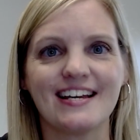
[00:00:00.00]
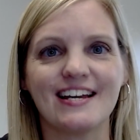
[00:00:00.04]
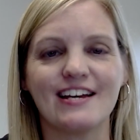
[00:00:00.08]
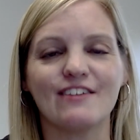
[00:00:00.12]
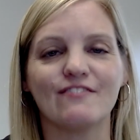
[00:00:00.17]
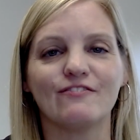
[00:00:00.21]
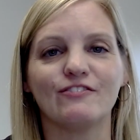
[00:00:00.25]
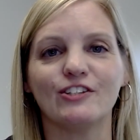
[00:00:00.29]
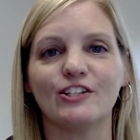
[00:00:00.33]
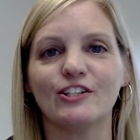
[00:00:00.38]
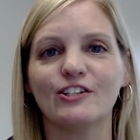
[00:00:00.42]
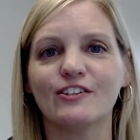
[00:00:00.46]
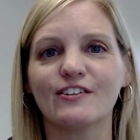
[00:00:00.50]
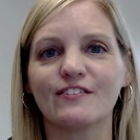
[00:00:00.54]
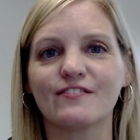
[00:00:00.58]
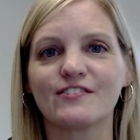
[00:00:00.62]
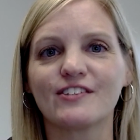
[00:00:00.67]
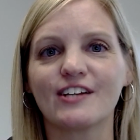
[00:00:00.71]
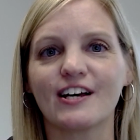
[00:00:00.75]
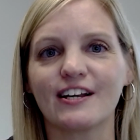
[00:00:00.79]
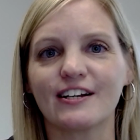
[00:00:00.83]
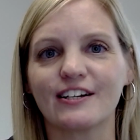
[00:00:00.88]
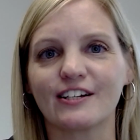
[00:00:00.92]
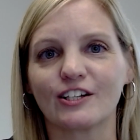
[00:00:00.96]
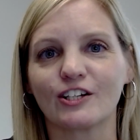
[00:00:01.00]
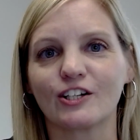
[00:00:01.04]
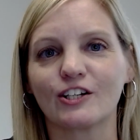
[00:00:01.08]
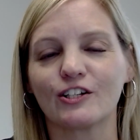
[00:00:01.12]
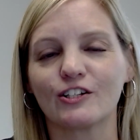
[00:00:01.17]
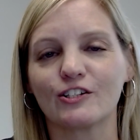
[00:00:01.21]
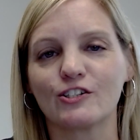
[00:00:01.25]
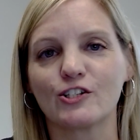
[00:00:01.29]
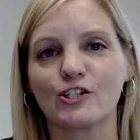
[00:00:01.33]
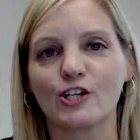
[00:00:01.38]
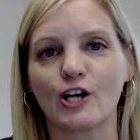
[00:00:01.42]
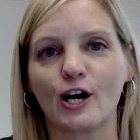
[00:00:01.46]
If you have done a
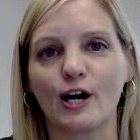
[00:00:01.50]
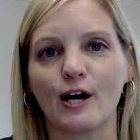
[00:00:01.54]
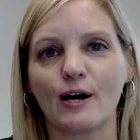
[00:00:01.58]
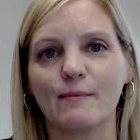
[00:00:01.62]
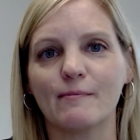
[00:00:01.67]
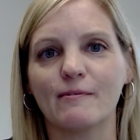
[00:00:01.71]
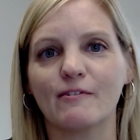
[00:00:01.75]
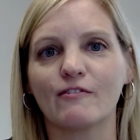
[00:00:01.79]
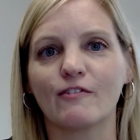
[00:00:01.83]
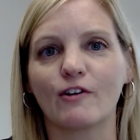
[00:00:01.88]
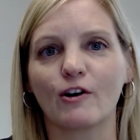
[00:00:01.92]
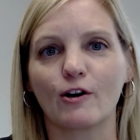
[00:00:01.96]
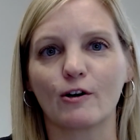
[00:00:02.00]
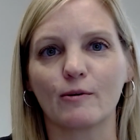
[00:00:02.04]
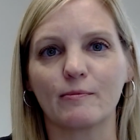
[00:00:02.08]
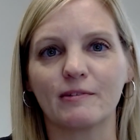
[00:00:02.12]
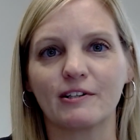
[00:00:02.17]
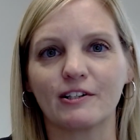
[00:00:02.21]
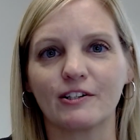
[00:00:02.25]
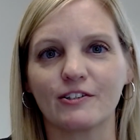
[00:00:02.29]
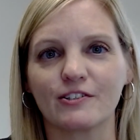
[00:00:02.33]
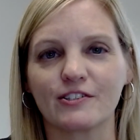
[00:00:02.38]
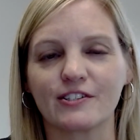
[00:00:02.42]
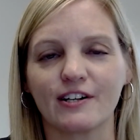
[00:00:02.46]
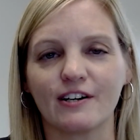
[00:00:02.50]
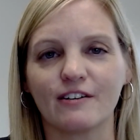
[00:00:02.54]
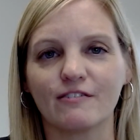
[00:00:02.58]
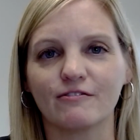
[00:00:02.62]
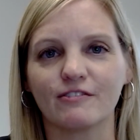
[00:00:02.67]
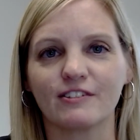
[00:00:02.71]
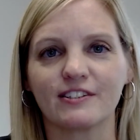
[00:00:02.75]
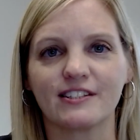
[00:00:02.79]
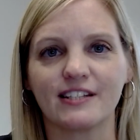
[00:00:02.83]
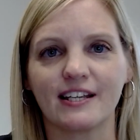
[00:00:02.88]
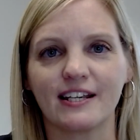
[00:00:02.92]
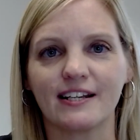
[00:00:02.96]
good job of arming yourself
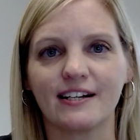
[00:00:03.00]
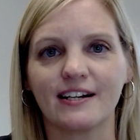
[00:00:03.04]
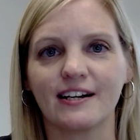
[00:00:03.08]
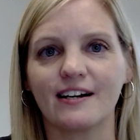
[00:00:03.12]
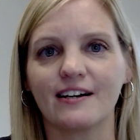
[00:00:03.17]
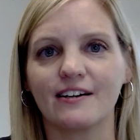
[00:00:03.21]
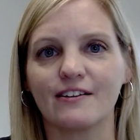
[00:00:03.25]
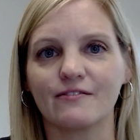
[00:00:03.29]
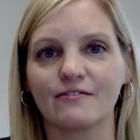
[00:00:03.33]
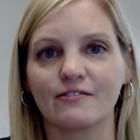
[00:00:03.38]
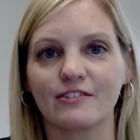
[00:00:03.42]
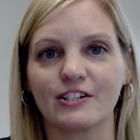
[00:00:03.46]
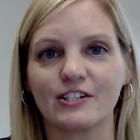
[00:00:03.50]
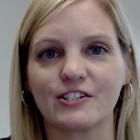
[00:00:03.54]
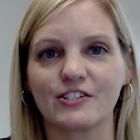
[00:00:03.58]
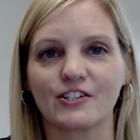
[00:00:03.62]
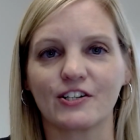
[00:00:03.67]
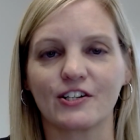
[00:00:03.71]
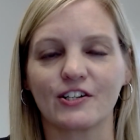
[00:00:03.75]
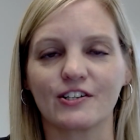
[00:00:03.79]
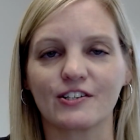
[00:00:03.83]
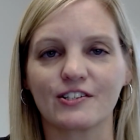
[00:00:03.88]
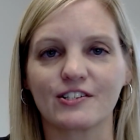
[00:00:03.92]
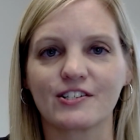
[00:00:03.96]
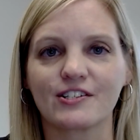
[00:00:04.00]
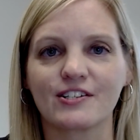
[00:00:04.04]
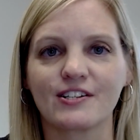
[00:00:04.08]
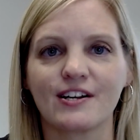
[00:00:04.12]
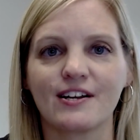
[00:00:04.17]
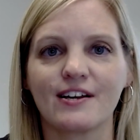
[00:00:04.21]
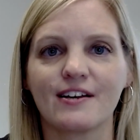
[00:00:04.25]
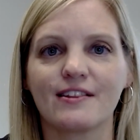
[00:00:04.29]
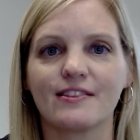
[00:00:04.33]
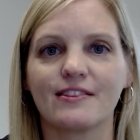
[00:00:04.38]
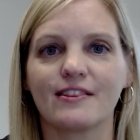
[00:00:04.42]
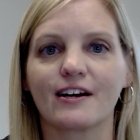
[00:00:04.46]
with data and research,
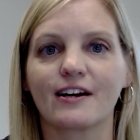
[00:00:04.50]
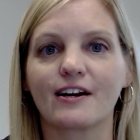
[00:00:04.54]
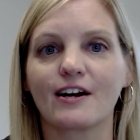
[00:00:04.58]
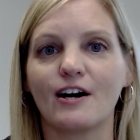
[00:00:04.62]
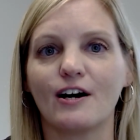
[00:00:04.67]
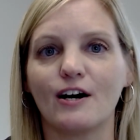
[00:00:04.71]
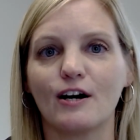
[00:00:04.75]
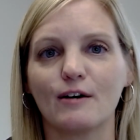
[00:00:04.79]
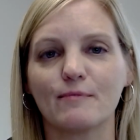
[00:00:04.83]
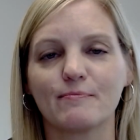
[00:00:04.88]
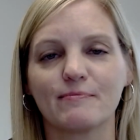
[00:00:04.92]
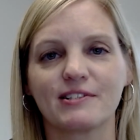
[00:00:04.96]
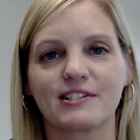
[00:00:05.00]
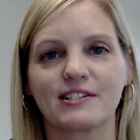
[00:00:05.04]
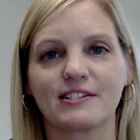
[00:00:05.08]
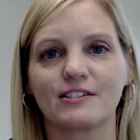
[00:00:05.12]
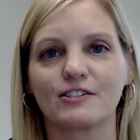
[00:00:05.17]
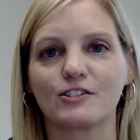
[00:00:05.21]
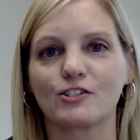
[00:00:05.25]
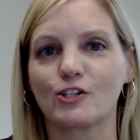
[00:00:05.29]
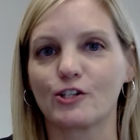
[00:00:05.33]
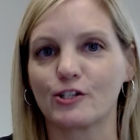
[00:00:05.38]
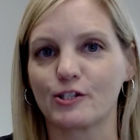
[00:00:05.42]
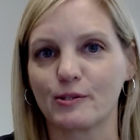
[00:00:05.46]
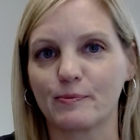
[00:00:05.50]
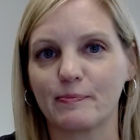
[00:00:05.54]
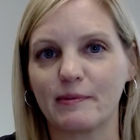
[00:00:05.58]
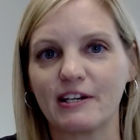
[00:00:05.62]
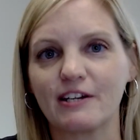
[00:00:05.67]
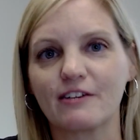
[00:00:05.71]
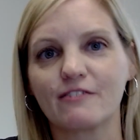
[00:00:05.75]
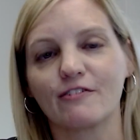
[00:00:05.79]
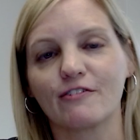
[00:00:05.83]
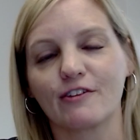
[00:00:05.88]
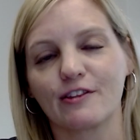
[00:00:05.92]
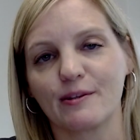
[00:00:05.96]
the comps should
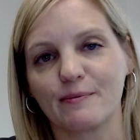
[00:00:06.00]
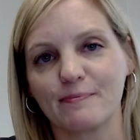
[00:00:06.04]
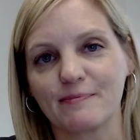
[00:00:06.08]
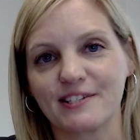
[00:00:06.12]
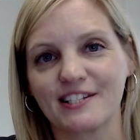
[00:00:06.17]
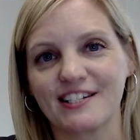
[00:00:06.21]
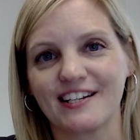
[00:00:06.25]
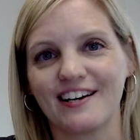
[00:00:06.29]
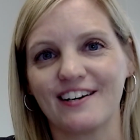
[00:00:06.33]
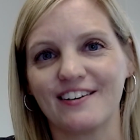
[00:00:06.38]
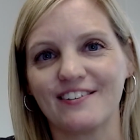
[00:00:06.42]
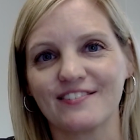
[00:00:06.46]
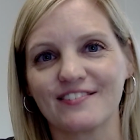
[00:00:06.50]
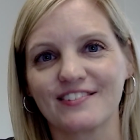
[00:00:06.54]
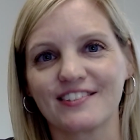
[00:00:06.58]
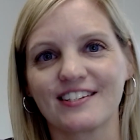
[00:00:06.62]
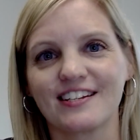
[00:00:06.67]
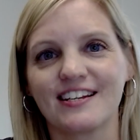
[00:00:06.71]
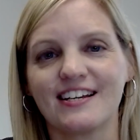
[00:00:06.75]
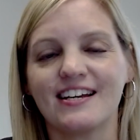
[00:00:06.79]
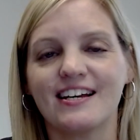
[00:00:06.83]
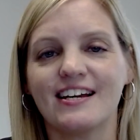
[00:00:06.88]
speak for themselves.